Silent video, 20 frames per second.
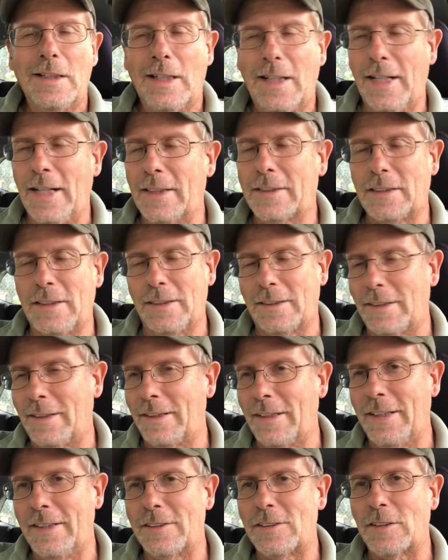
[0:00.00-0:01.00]
I actually
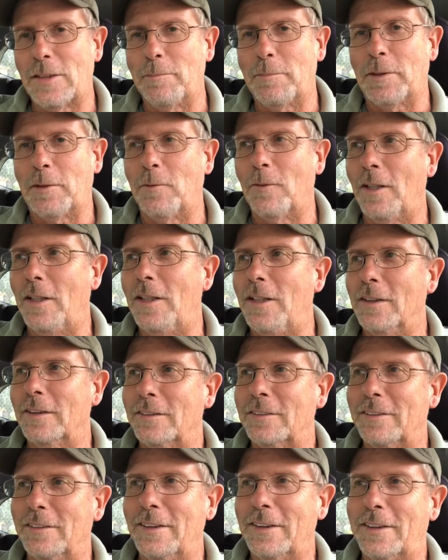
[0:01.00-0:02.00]
thought I had something
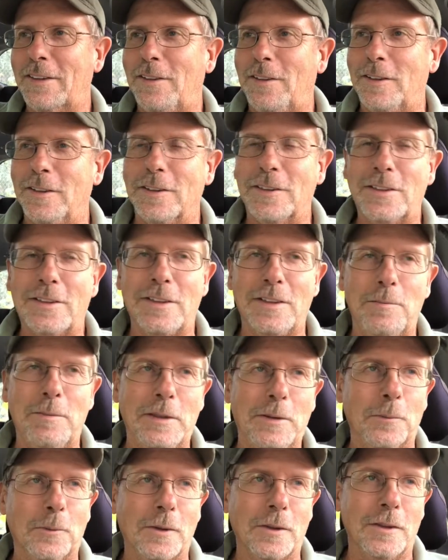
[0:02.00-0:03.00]
wrong, so I called C
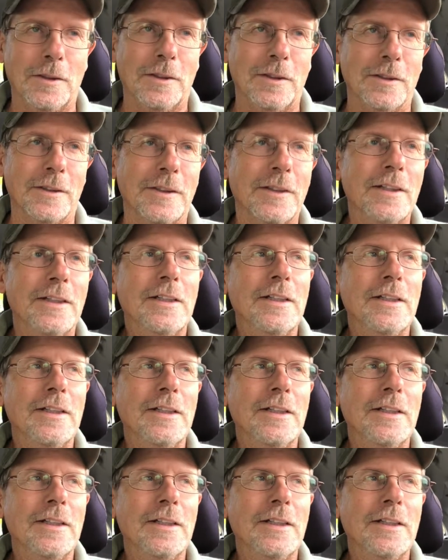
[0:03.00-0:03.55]
B World,